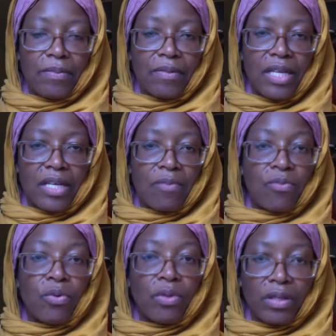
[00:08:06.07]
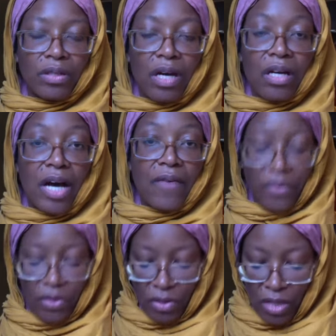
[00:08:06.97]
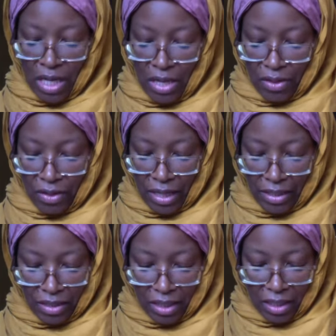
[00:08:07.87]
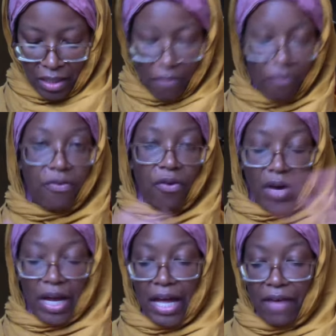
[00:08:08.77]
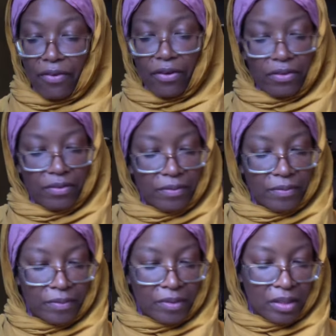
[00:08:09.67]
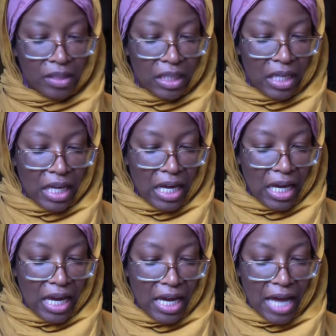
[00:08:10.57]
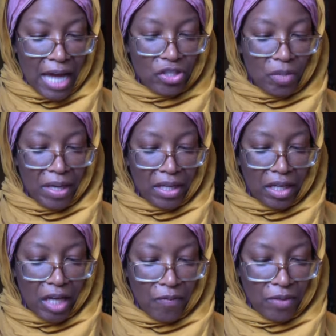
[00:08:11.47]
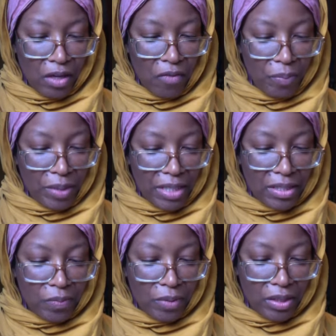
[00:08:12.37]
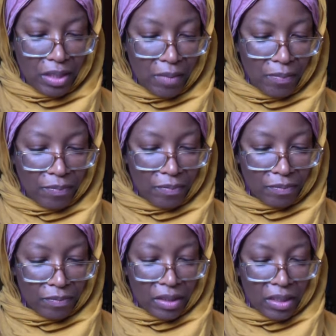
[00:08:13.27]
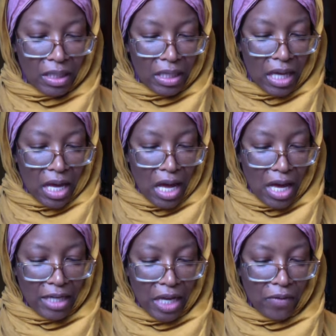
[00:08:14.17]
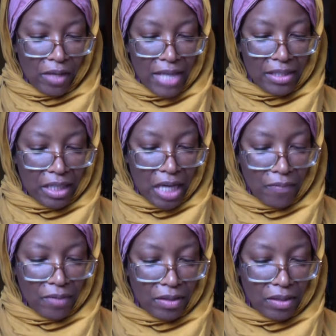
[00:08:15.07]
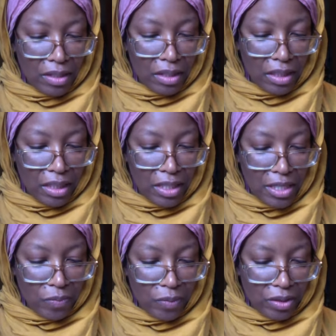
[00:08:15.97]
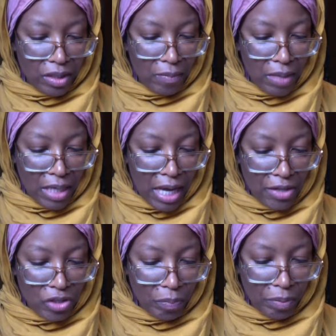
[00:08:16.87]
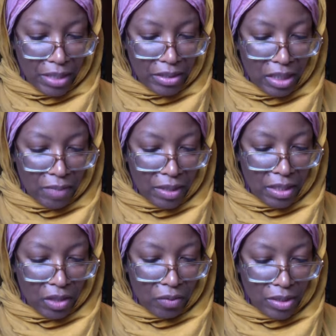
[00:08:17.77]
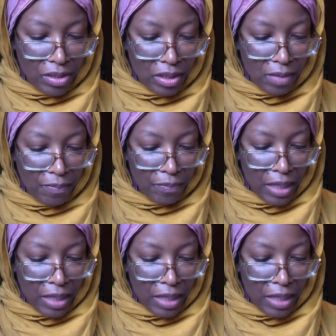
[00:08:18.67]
like a ruler, a governor, their Nasi forever. And I shall make a covenant of peace with them, an everlasting covenant it is with them. And I shall place them and increase them